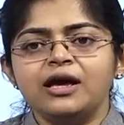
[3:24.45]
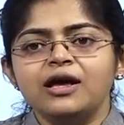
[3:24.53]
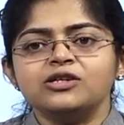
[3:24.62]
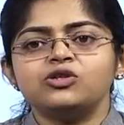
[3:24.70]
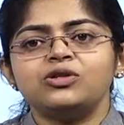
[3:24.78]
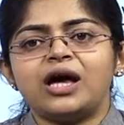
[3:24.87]

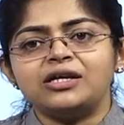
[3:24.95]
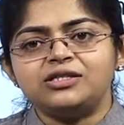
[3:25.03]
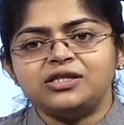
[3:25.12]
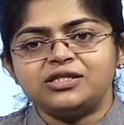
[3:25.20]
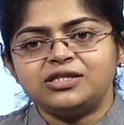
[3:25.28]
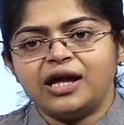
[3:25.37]
So the, as
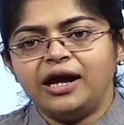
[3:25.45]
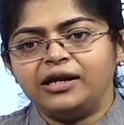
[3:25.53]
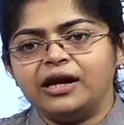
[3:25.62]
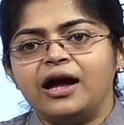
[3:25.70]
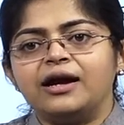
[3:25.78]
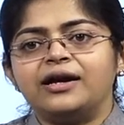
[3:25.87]
the state
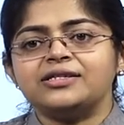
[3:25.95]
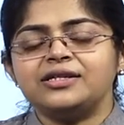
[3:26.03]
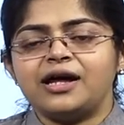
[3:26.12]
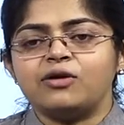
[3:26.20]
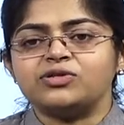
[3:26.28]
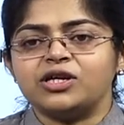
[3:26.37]
doesn't
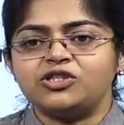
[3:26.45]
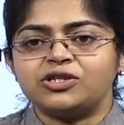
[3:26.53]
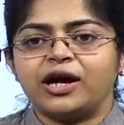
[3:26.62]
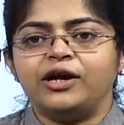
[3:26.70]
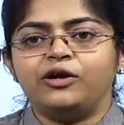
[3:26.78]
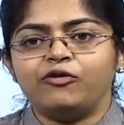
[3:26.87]
have such
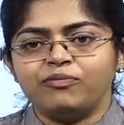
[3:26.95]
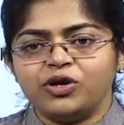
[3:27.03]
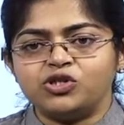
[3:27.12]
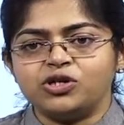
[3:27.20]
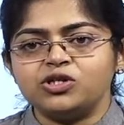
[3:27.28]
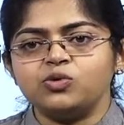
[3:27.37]
kind of
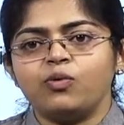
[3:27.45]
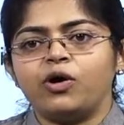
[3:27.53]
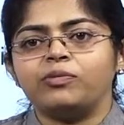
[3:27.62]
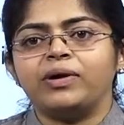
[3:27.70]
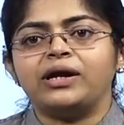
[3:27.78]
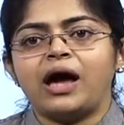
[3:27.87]
measures, what
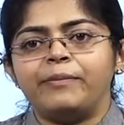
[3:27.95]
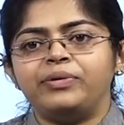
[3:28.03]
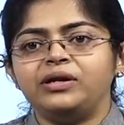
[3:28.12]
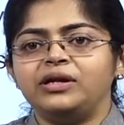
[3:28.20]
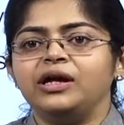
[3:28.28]
might happen?